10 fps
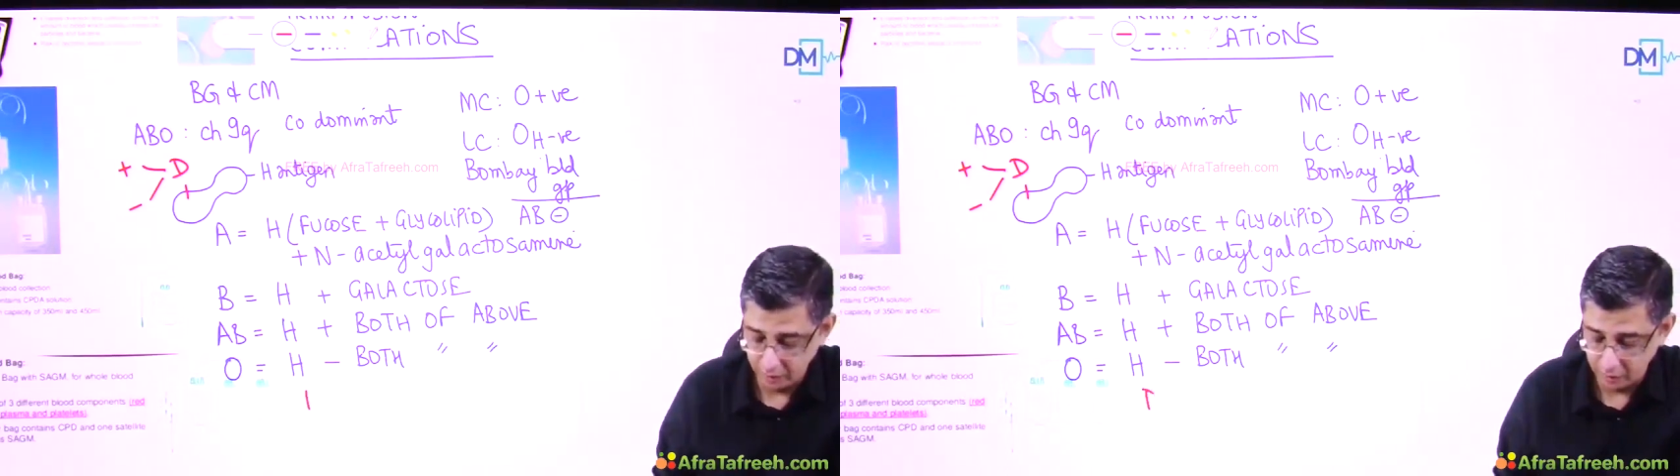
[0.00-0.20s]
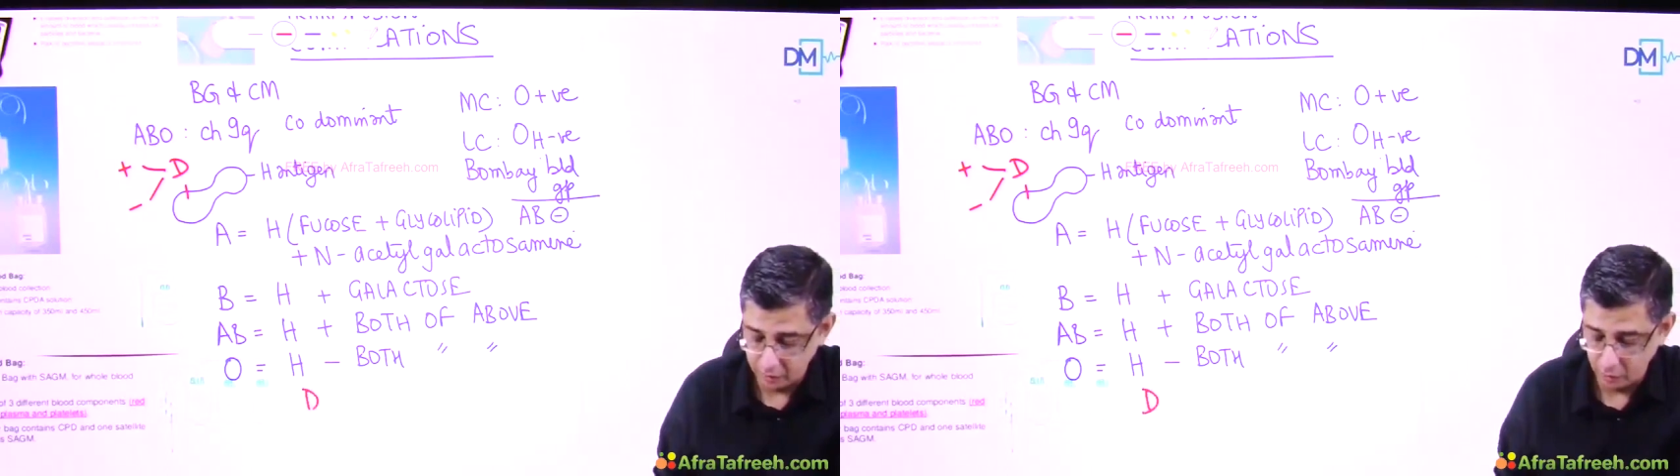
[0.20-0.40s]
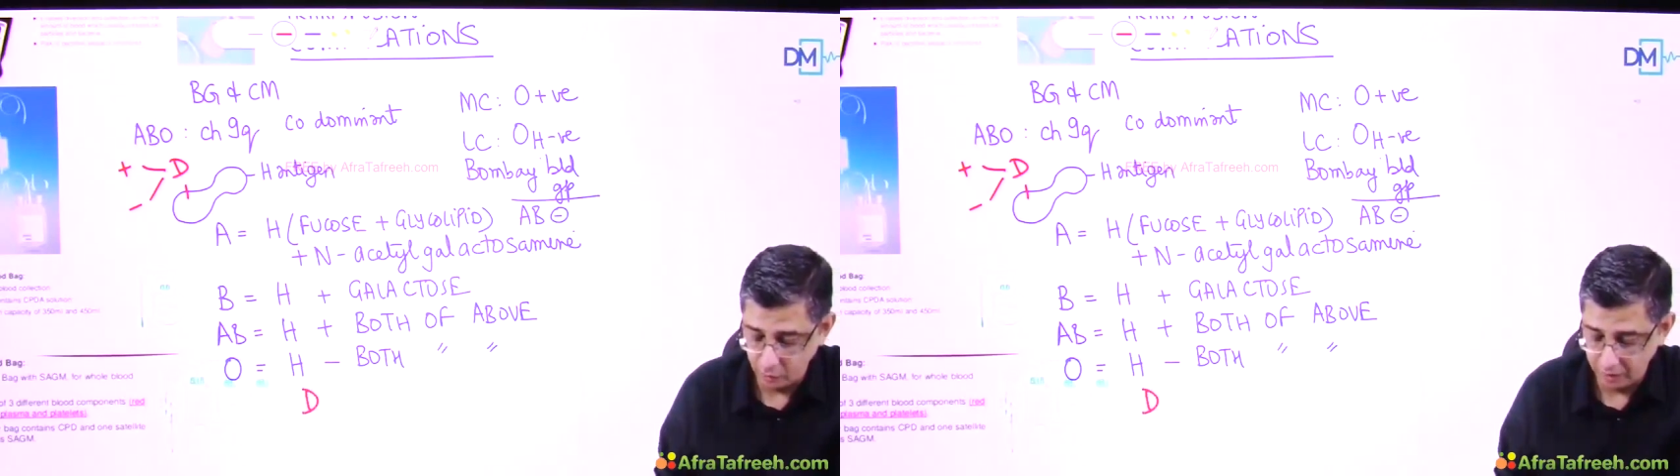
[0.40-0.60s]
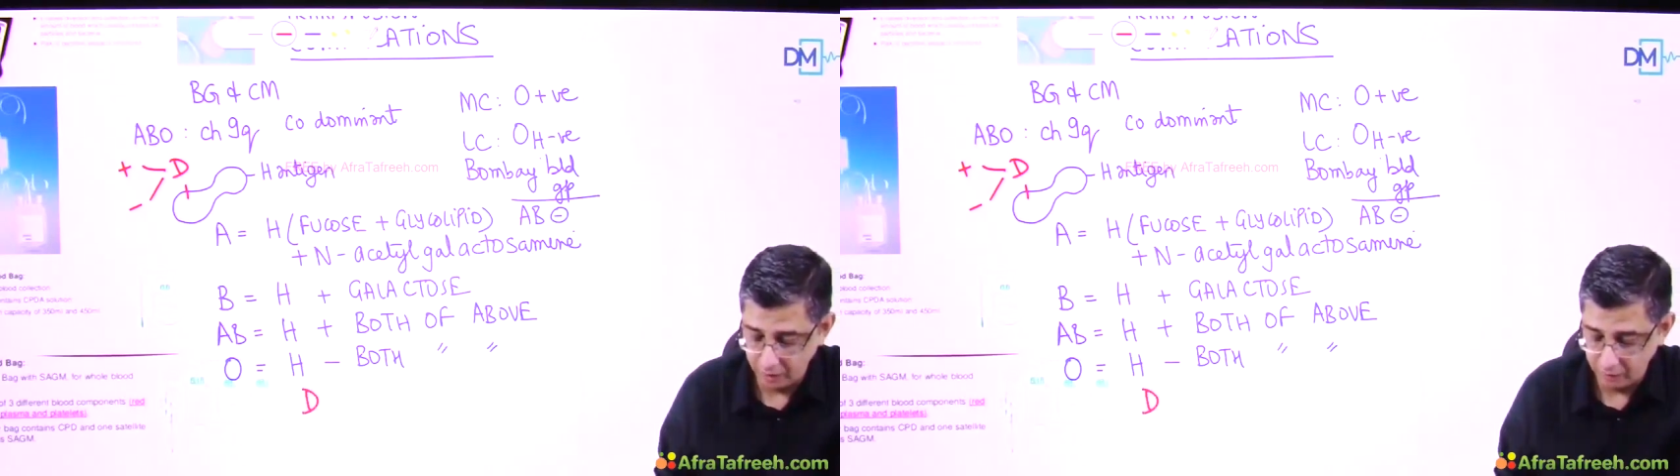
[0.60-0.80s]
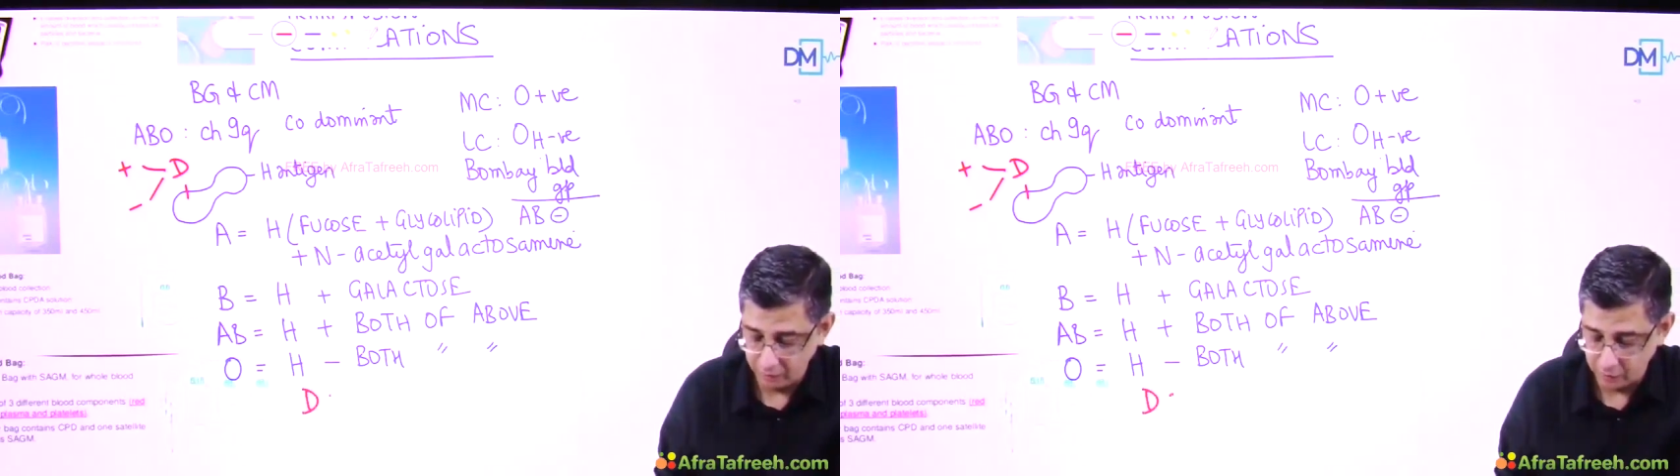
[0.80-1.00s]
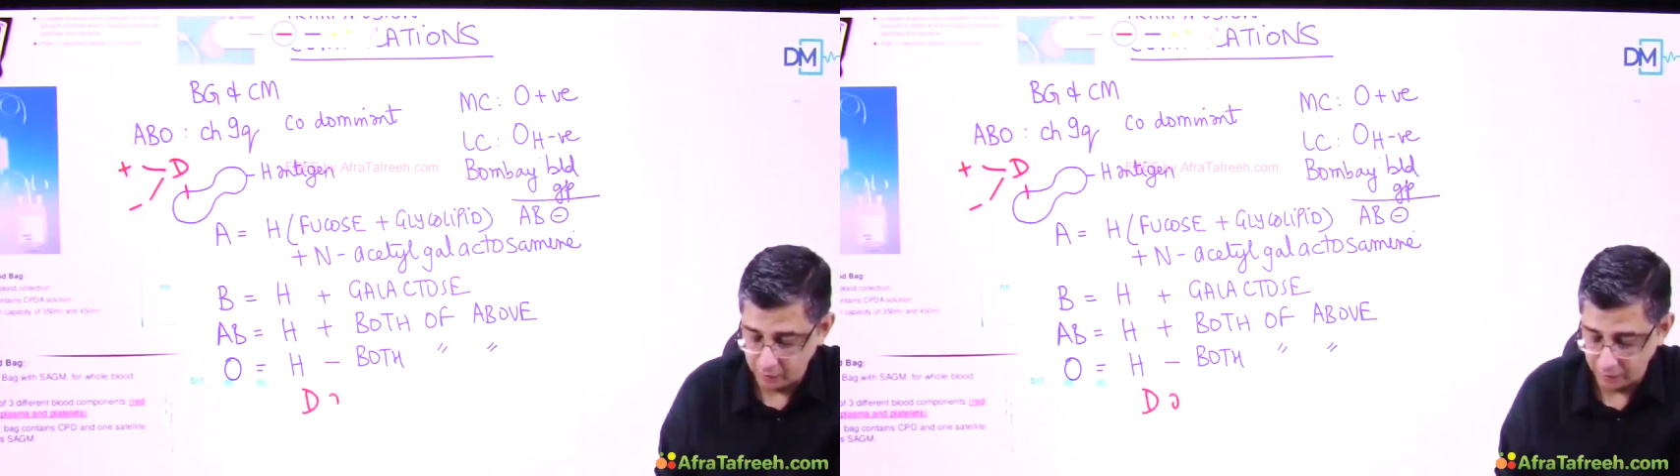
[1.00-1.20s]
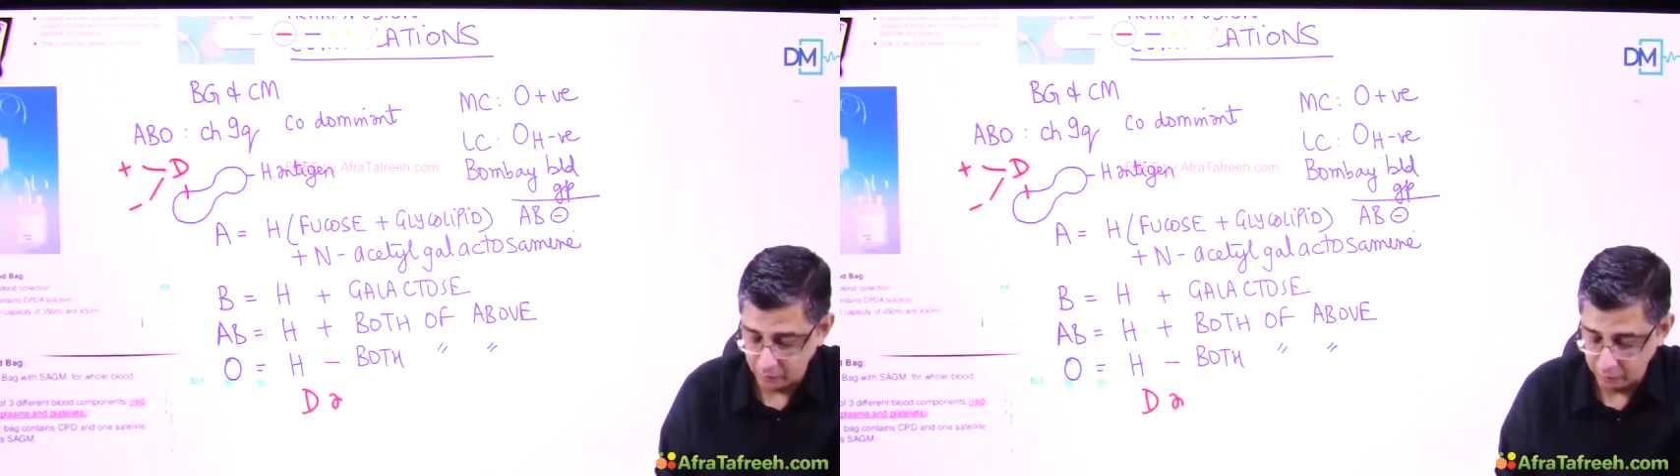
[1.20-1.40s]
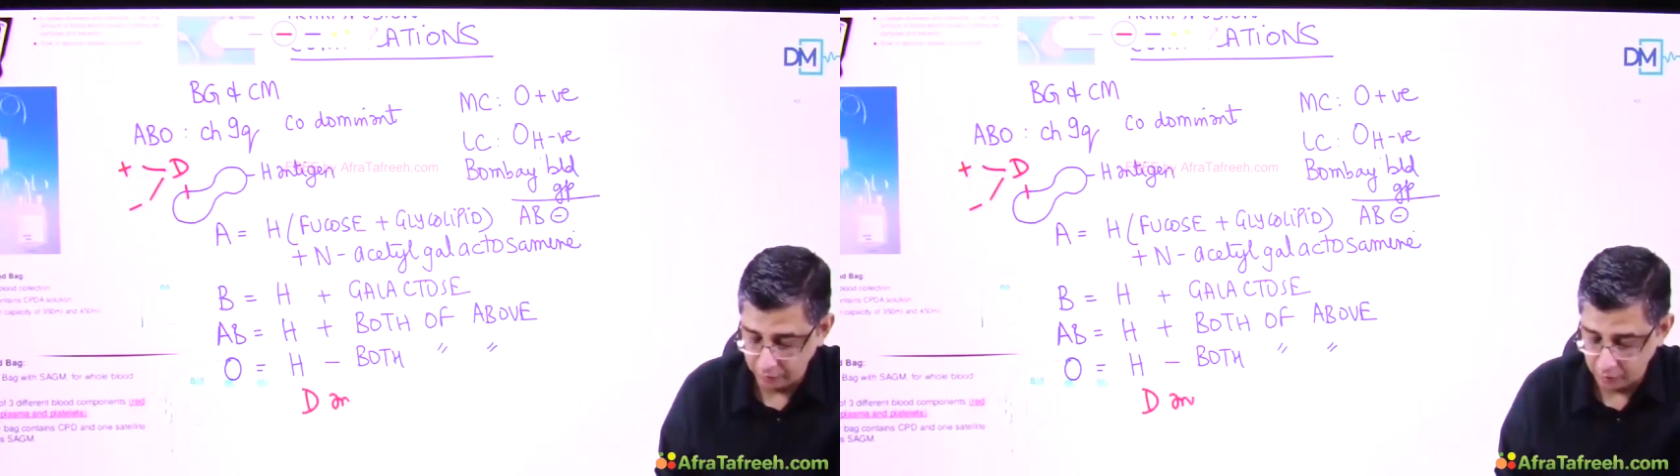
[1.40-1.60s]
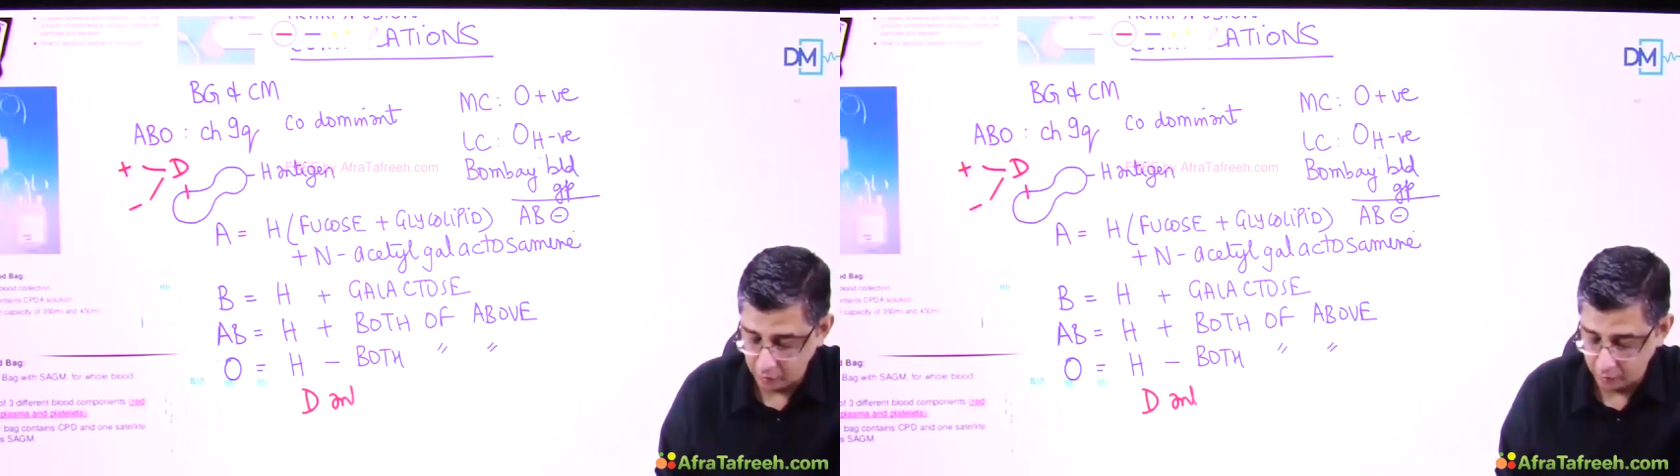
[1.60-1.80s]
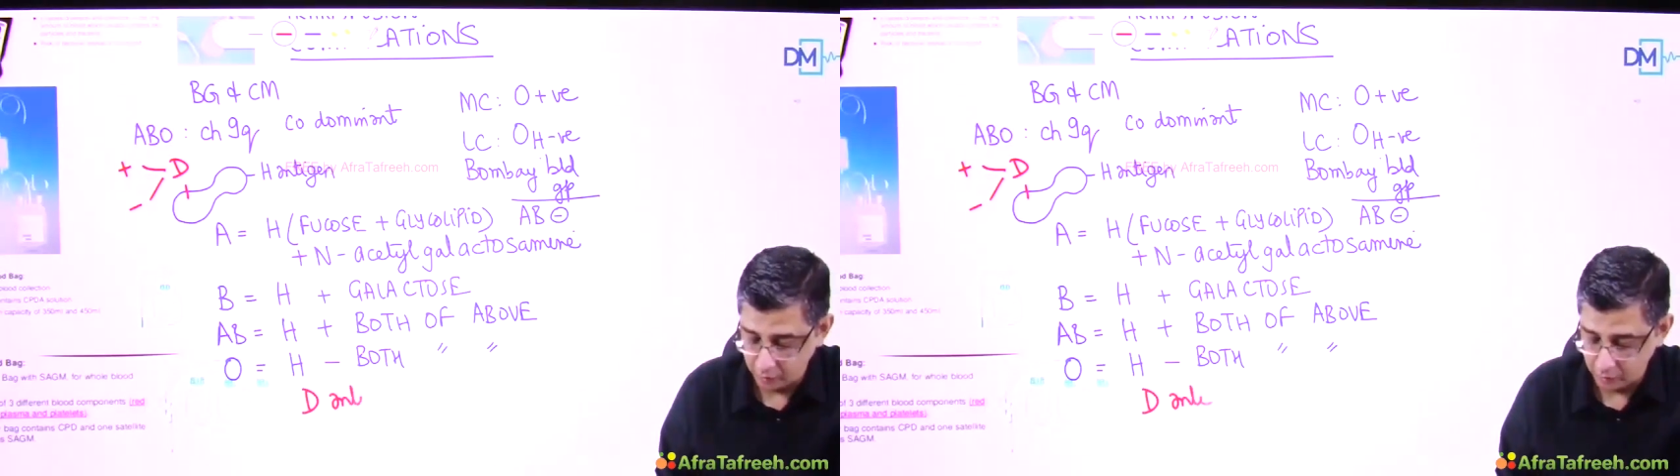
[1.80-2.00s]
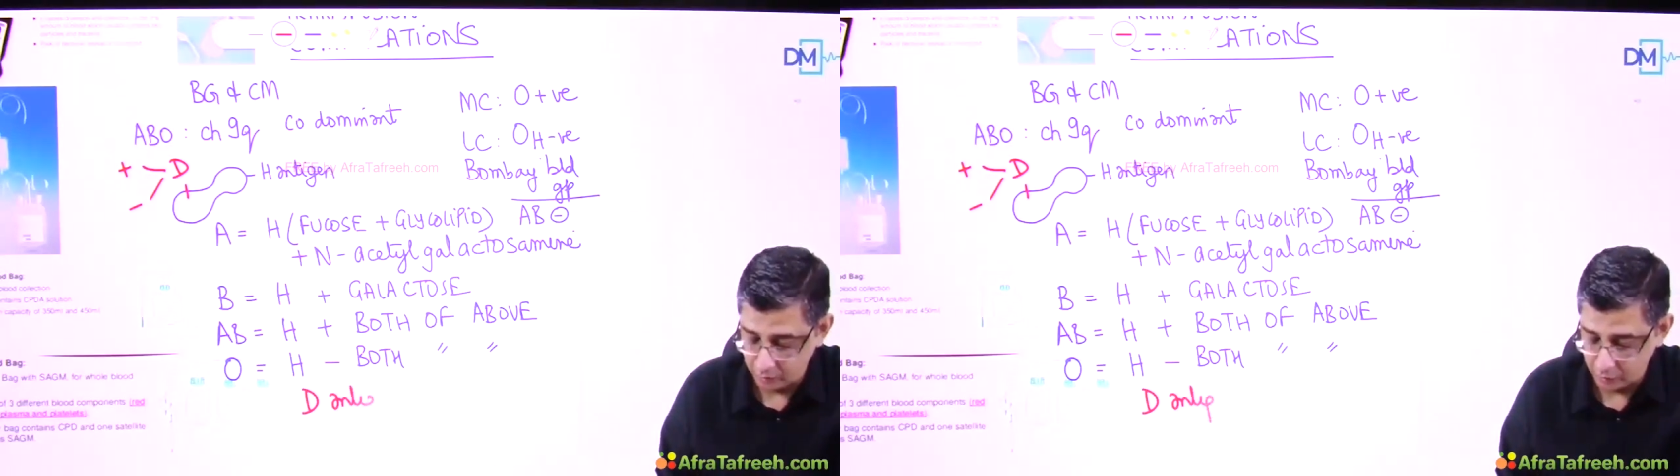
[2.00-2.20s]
it is coded with respect to which chromosome.